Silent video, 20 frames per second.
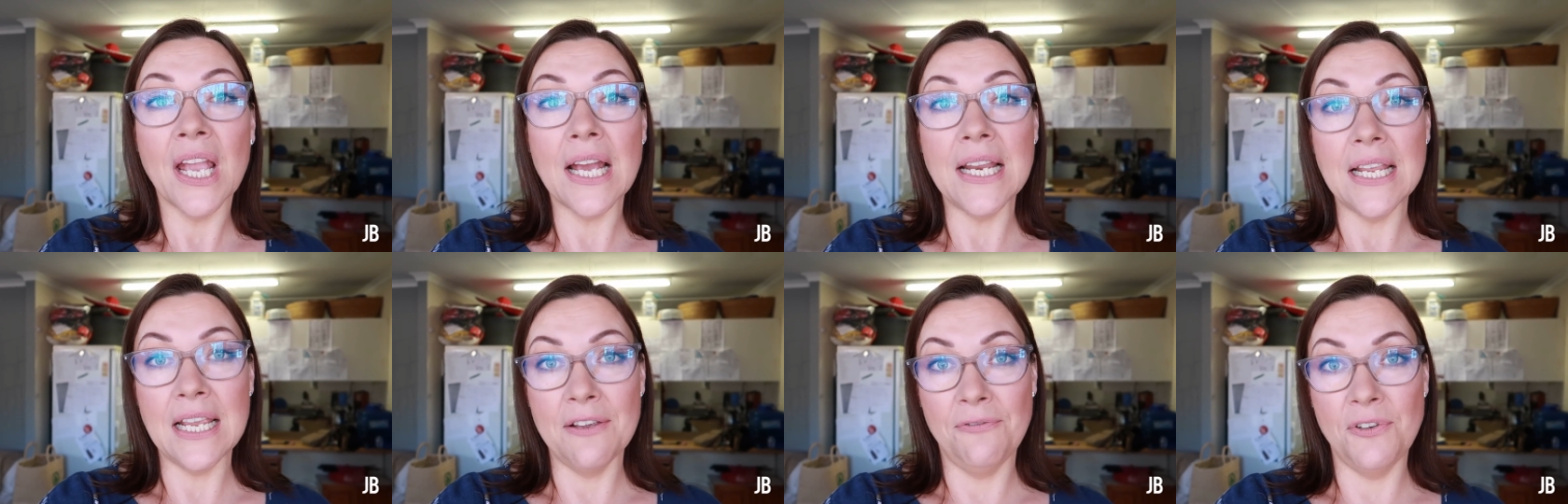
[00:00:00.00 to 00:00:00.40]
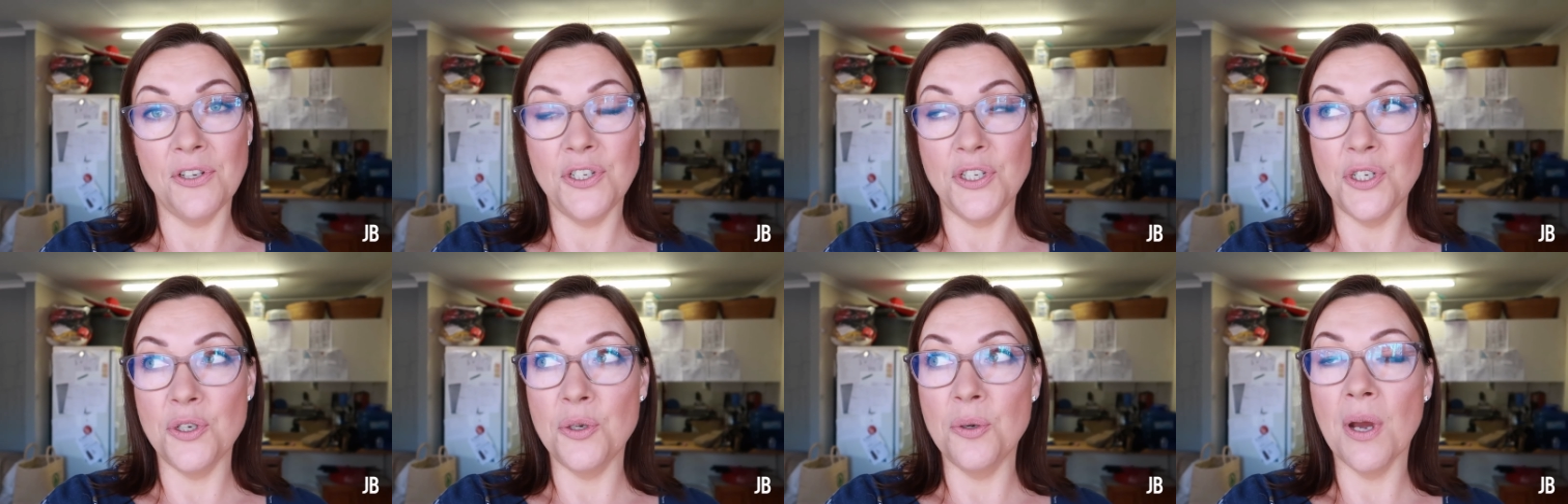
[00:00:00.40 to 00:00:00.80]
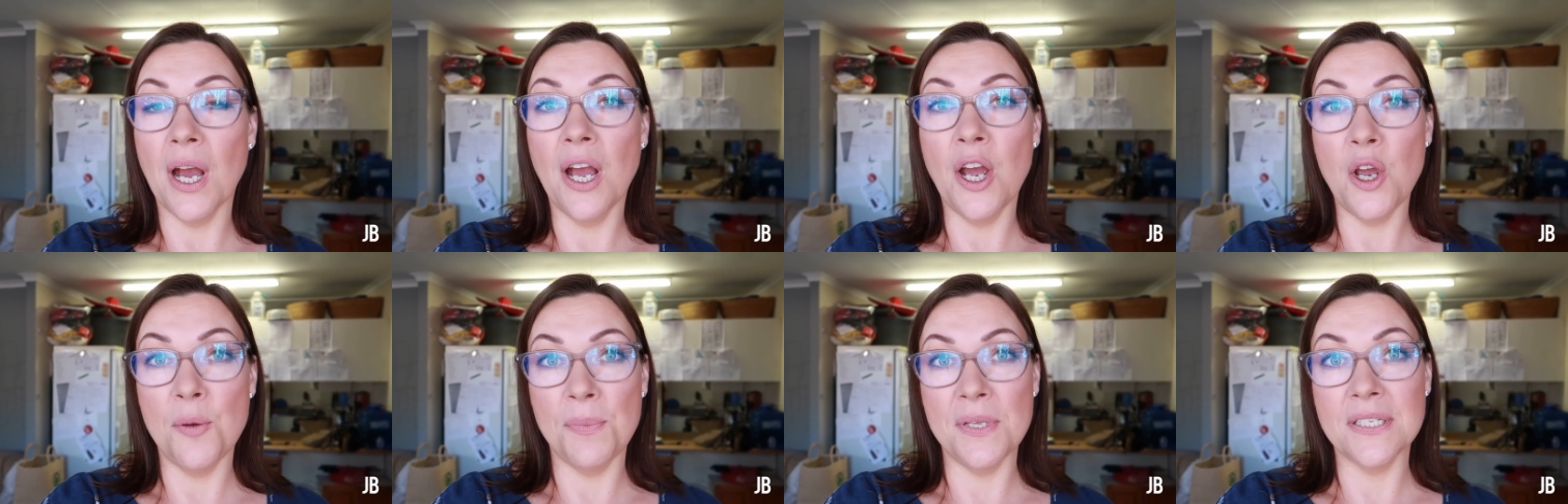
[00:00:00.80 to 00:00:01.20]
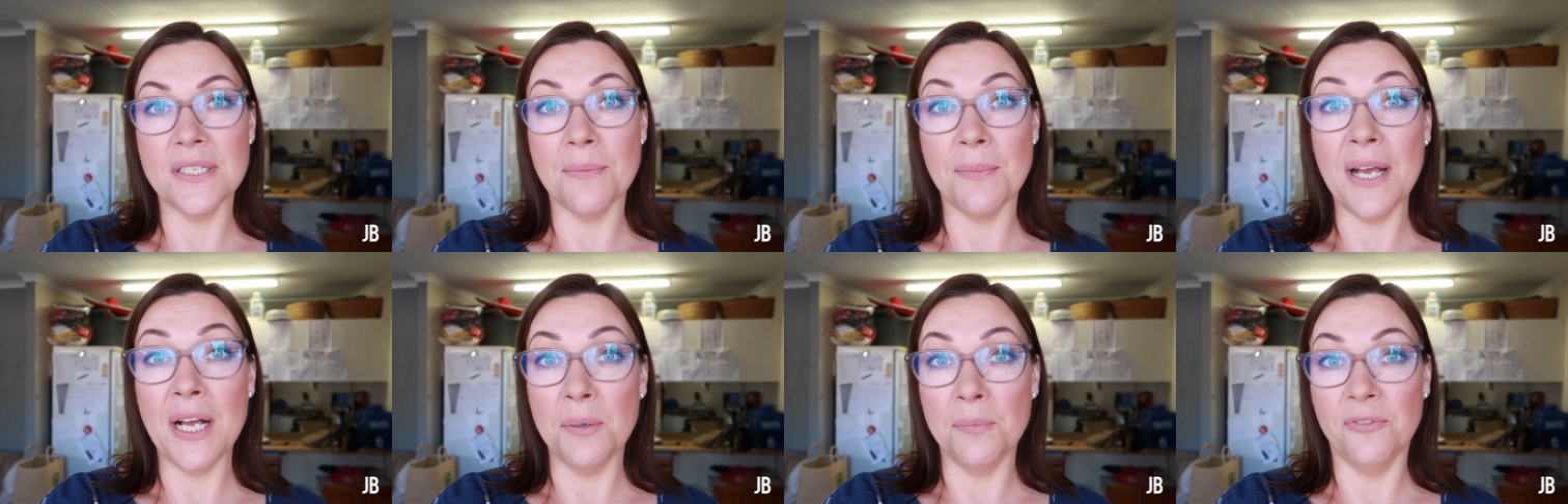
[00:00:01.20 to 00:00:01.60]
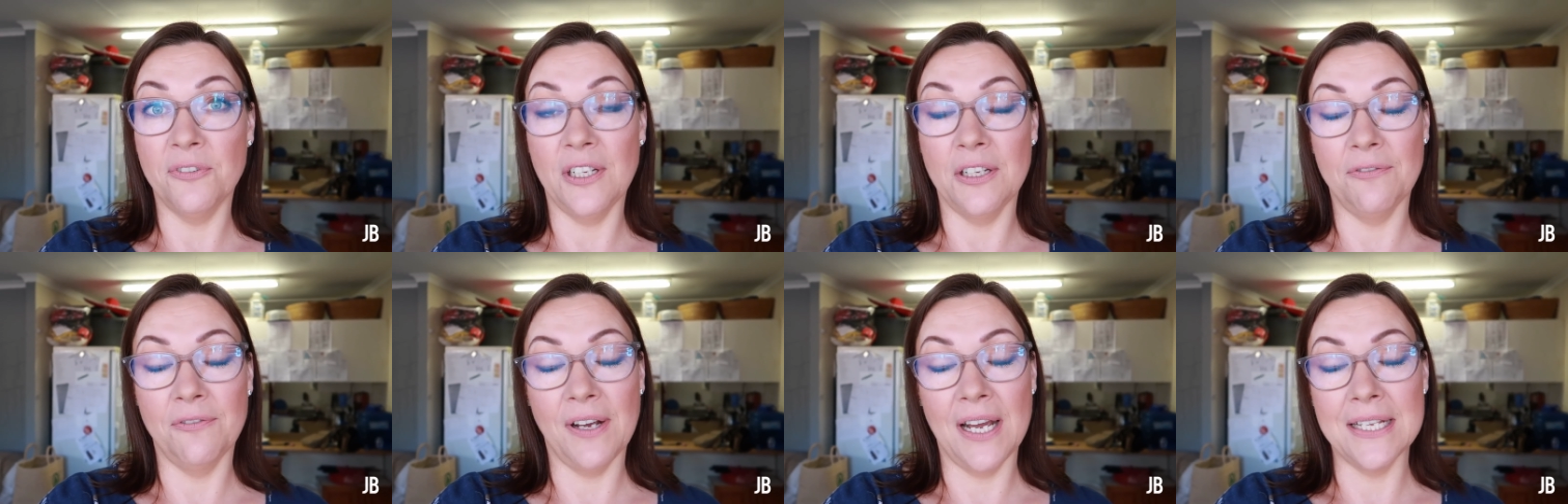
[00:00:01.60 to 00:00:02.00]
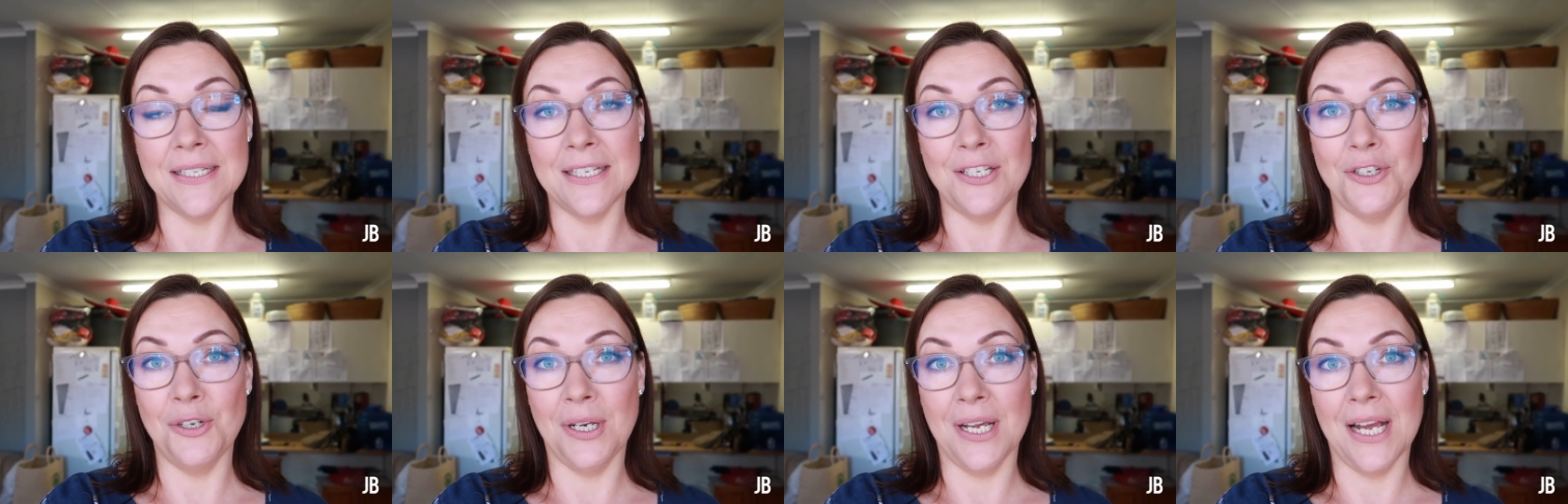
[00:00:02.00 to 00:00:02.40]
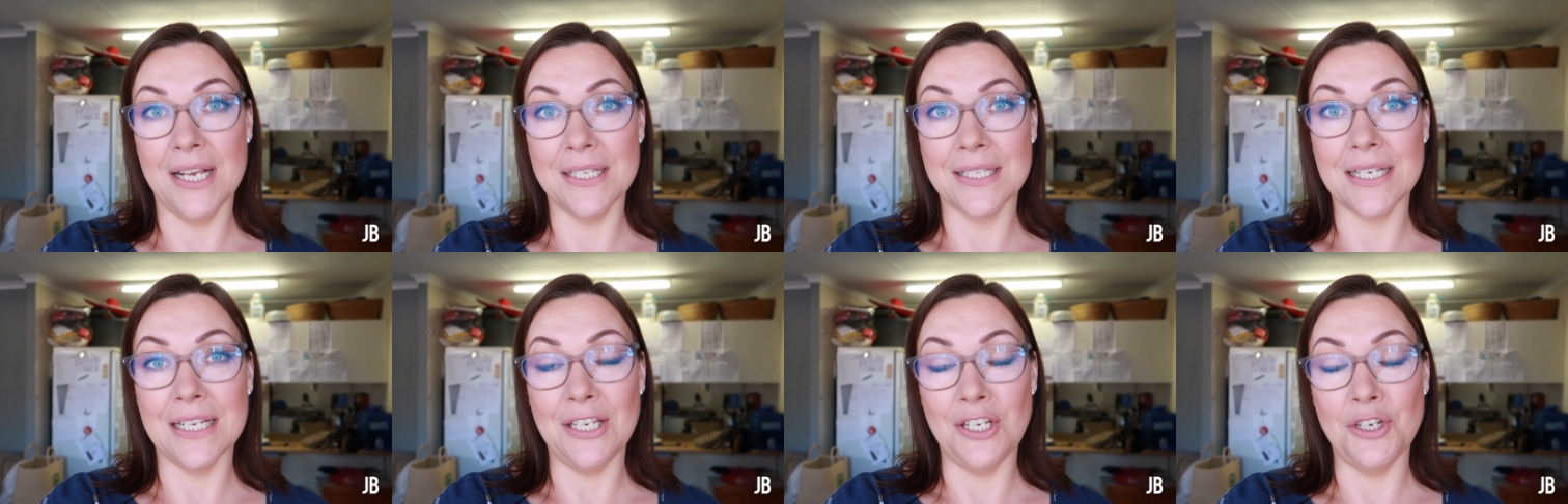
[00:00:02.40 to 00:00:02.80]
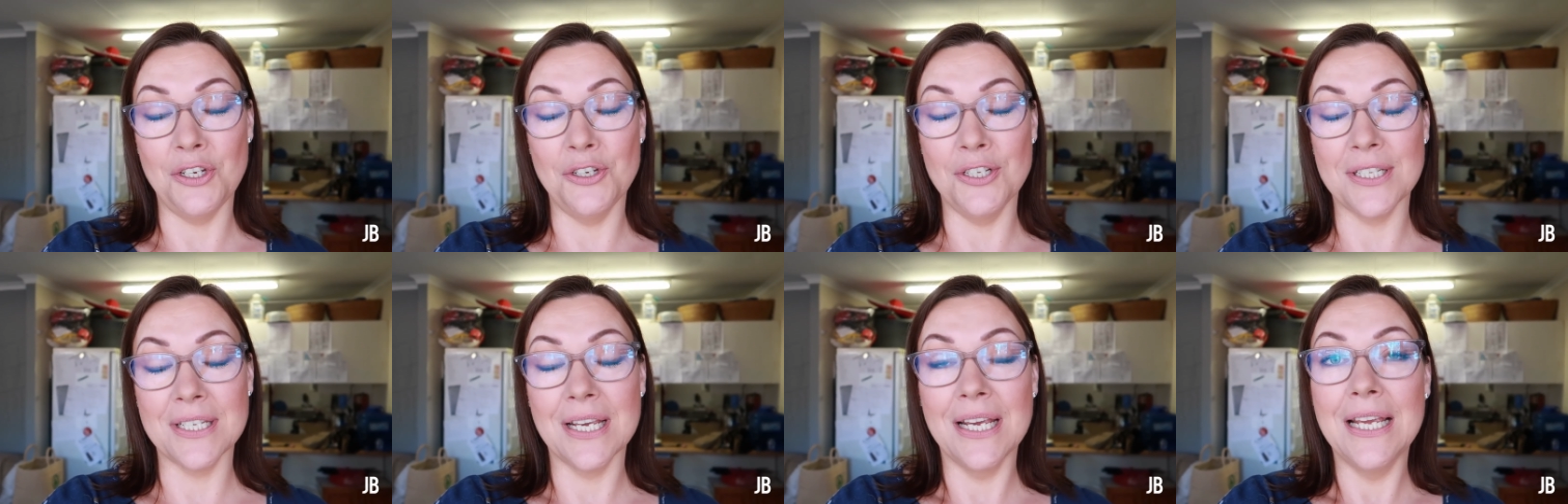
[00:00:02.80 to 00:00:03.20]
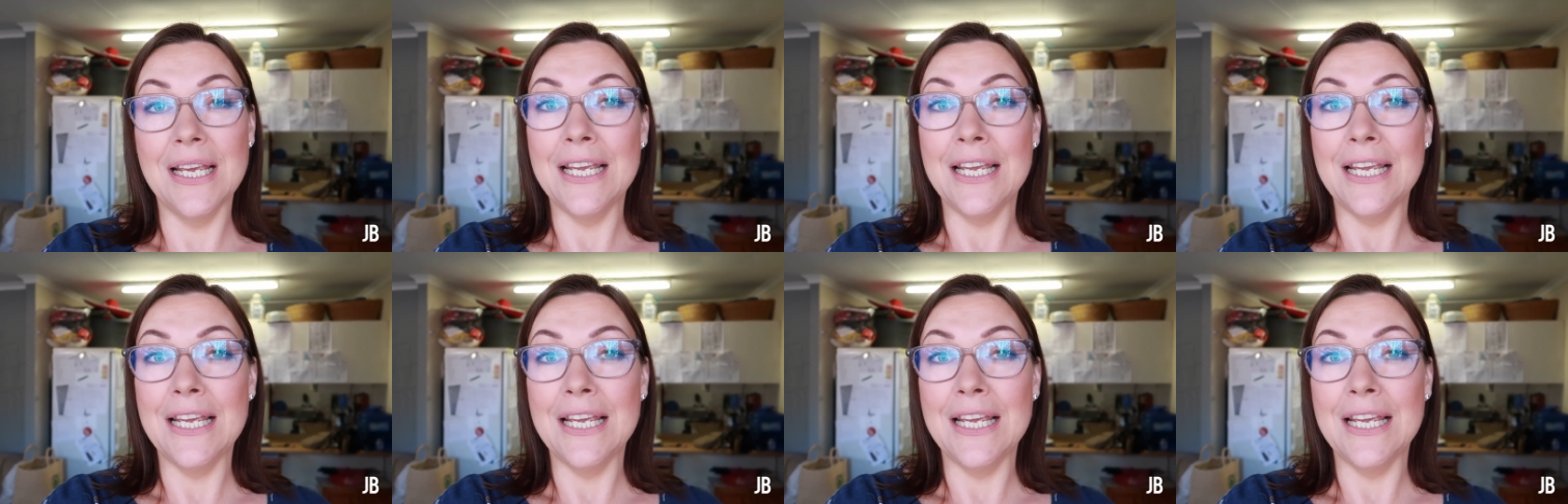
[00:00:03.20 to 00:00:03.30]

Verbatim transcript: And if you do, I hope there's some helpful advice that you guys can use.